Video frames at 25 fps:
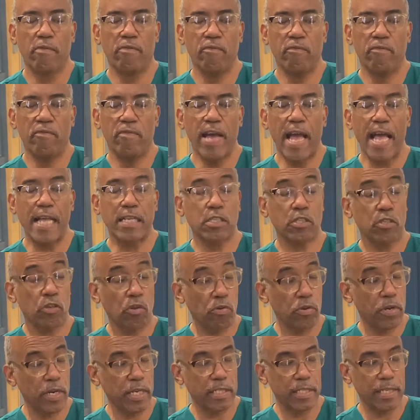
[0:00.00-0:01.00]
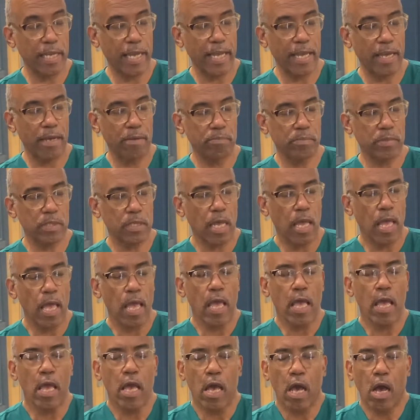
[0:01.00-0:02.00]
vascular exams.
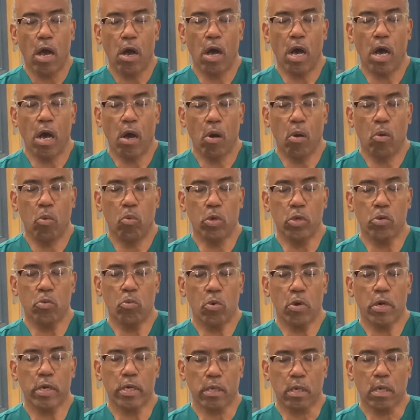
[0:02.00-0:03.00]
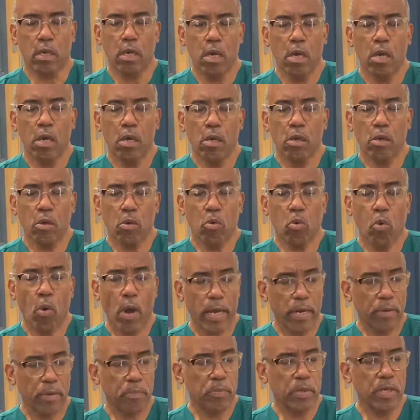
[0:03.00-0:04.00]
We work
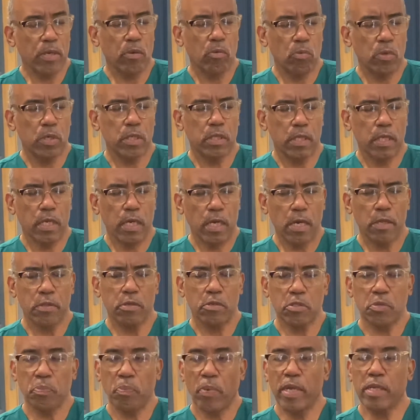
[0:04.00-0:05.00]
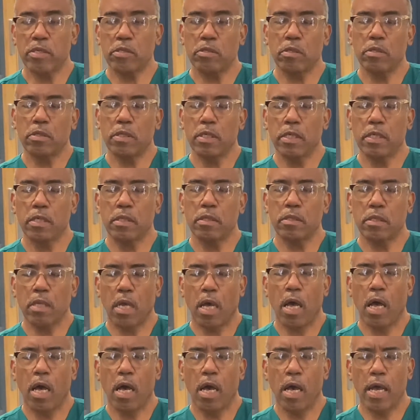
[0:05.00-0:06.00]
quite a bit with the other specialties,
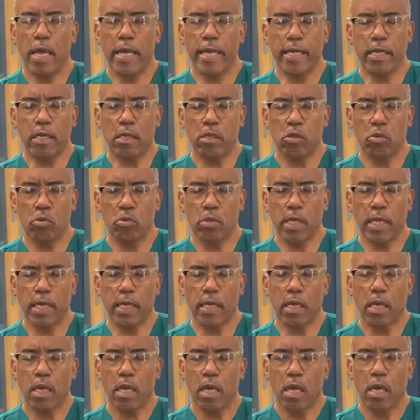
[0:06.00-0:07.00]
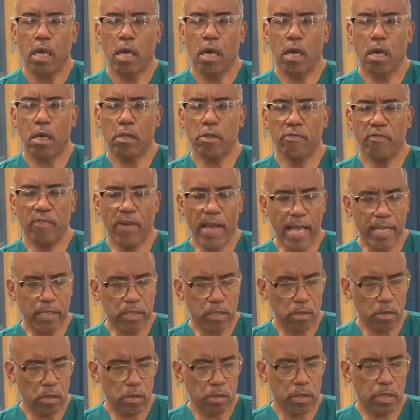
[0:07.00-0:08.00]
including the
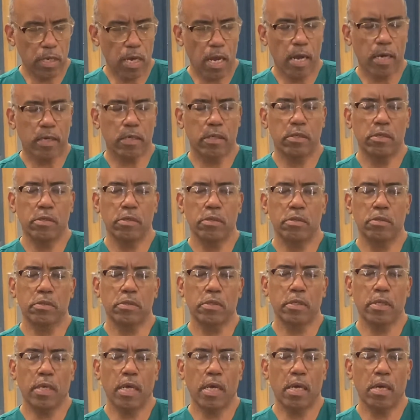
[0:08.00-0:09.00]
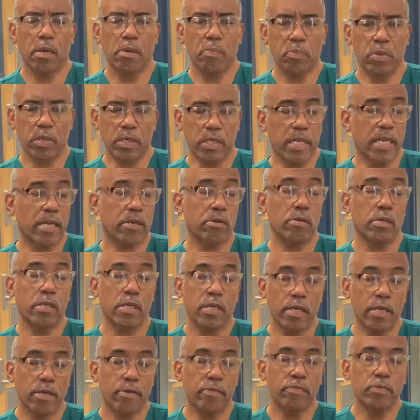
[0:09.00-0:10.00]
vascular doctors,
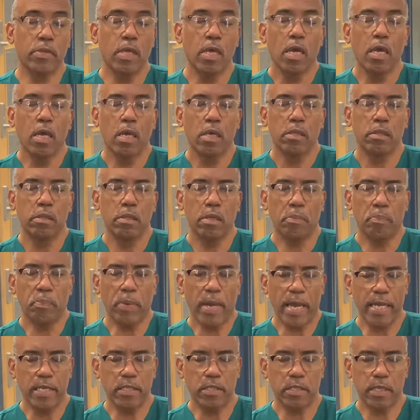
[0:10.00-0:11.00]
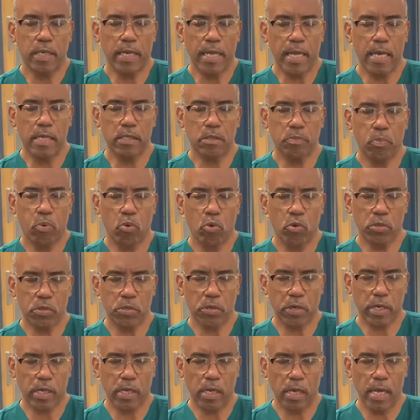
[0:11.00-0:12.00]
particularly if the patient has poor
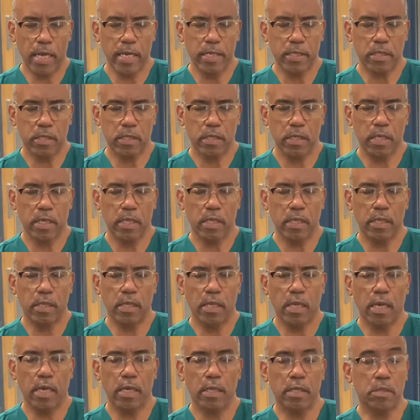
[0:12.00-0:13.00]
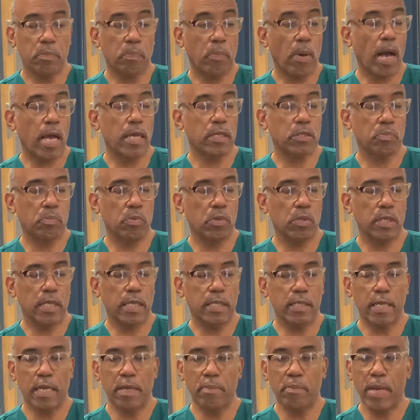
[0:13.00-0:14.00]
circulation. It's possible
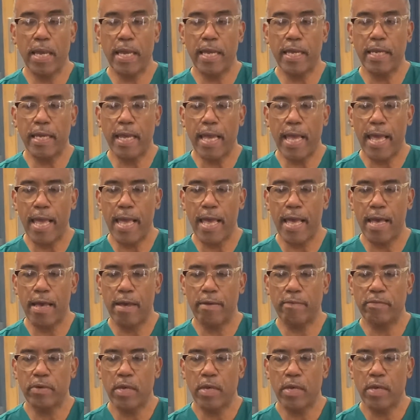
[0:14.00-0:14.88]
that they may have